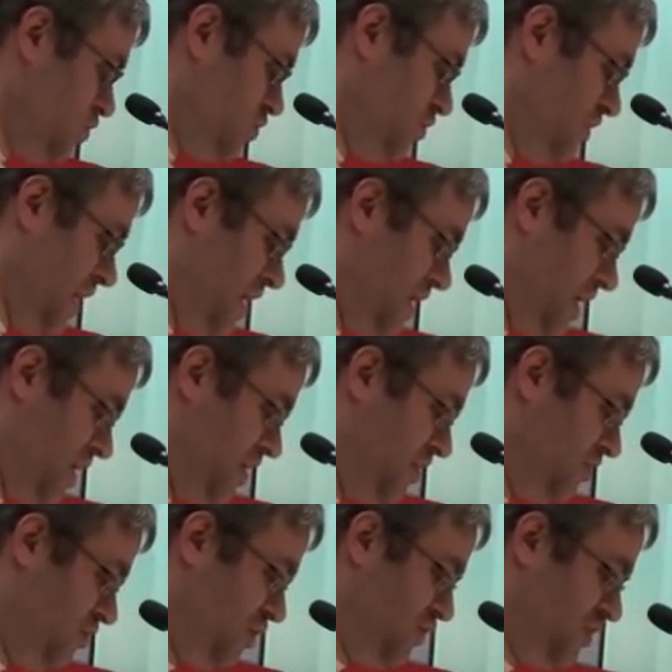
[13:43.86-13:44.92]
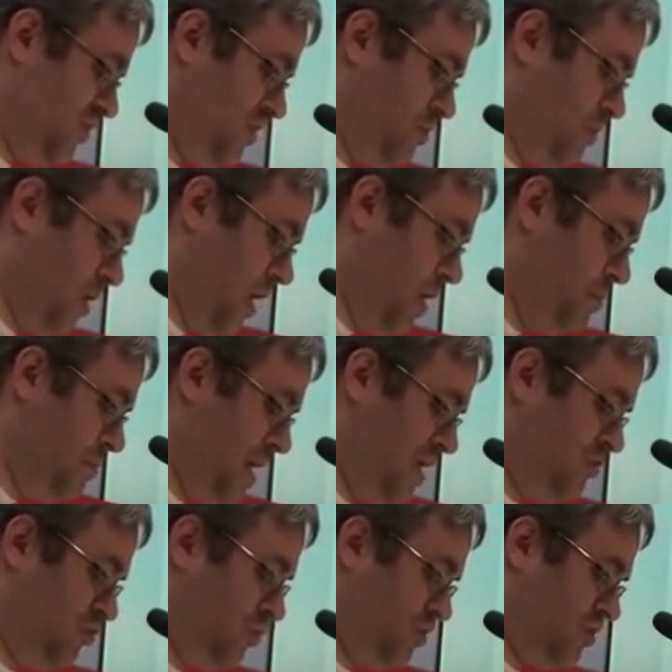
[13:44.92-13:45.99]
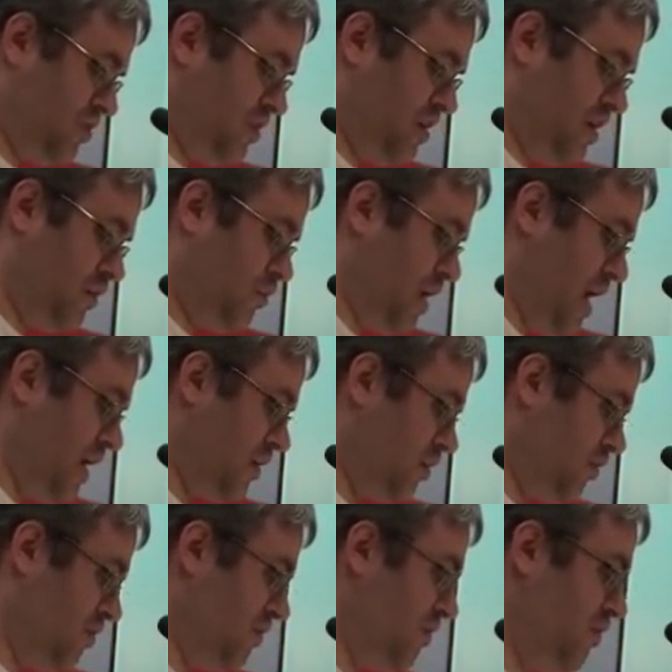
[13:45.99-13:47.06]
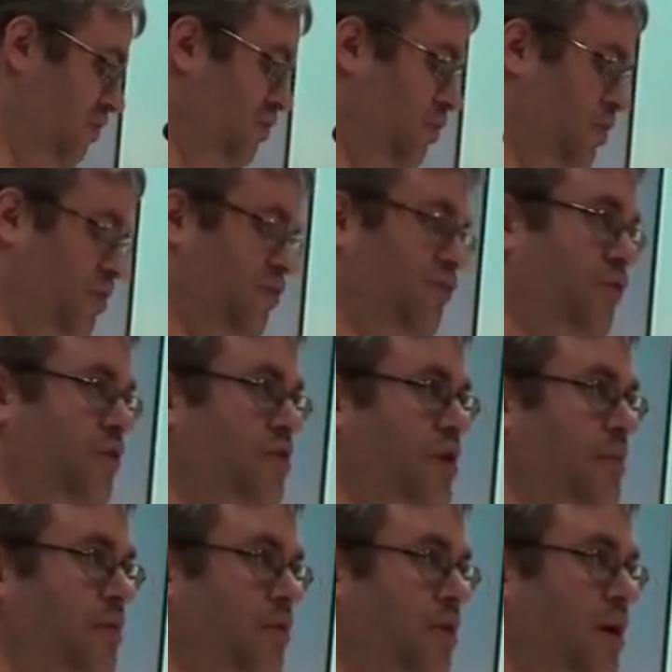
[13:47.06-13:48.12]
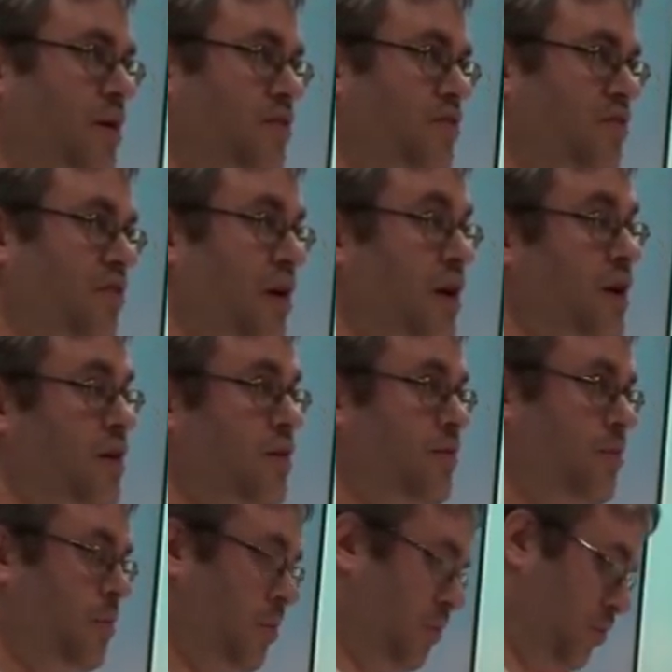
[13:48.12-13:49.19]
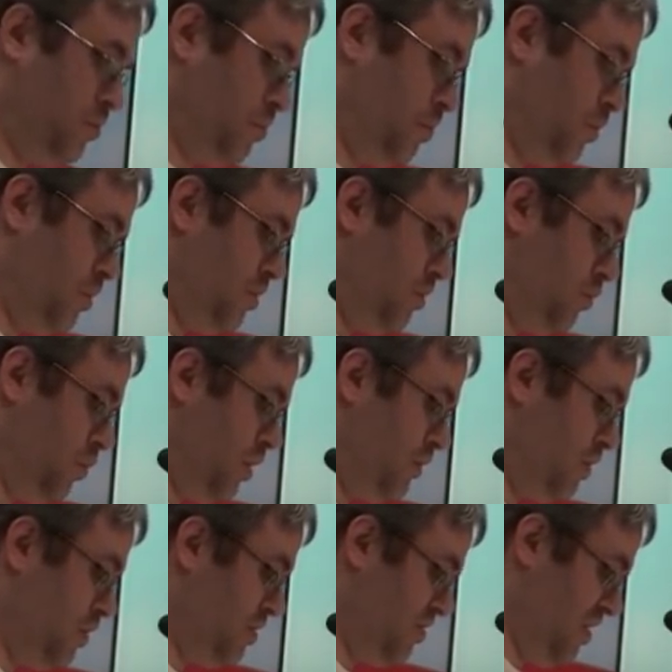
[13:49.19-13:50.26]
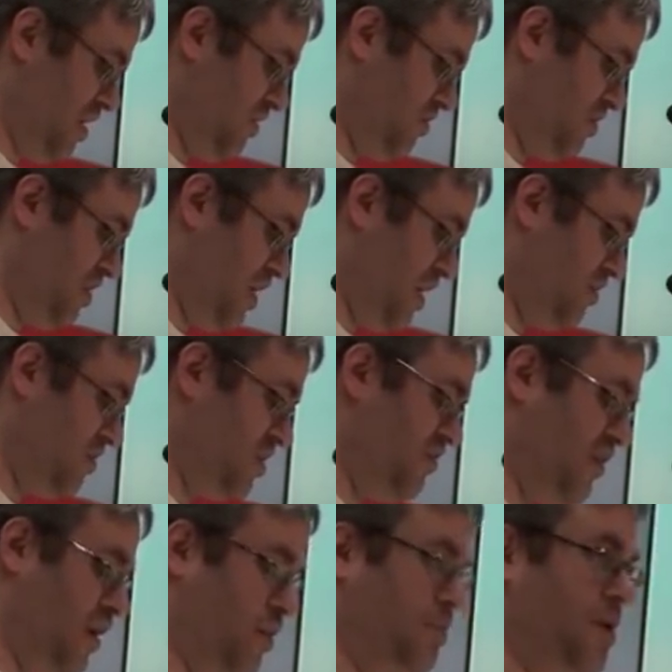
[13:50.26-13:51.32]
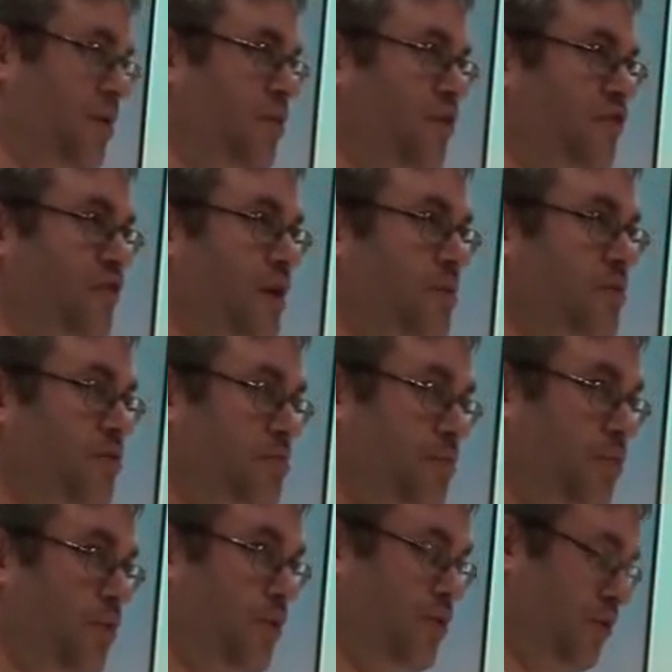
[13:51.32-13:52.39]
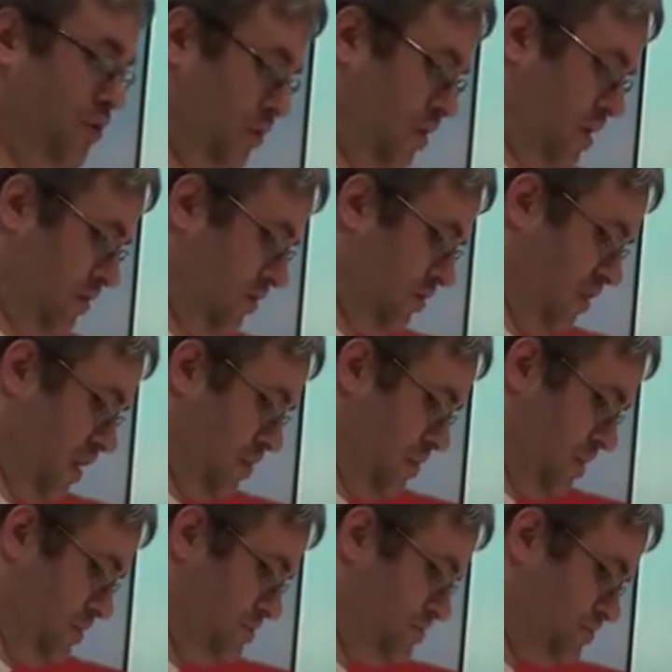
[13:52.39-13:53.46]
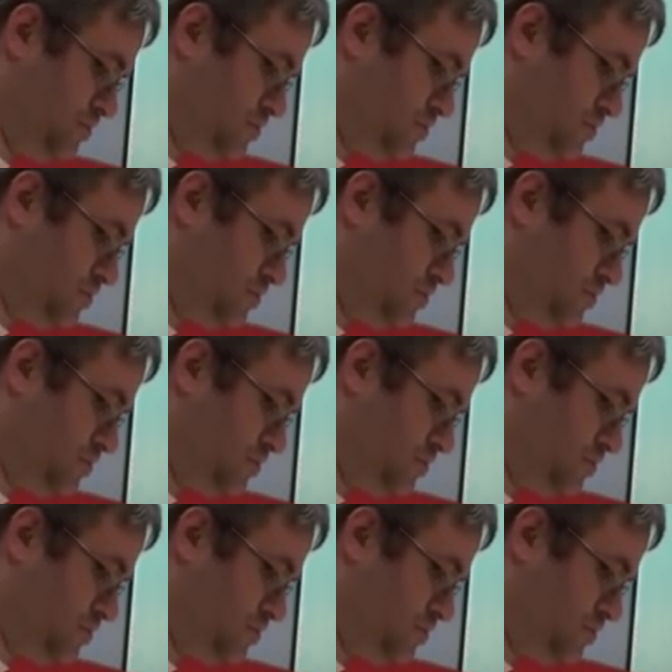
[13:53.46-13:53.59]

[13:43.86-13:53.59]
To that end, he served as a mentor to the young radicals, the Students for a Democratic Society, more well known as SDS, in developing their famous Port Huron Statement.